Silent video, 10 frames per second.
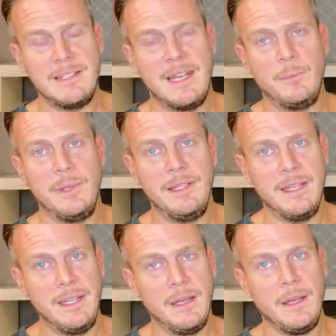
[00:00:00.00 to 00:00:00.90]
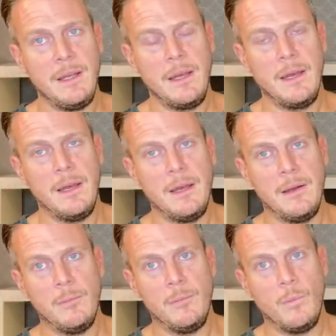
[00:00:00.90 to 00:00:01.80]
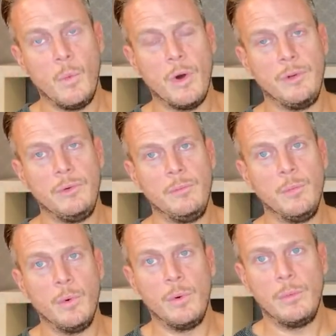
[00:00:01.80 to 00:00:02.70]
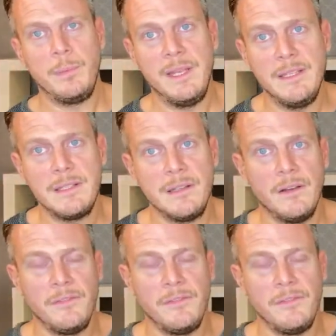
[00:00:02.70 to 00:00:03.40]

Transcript: NPD, one more piece of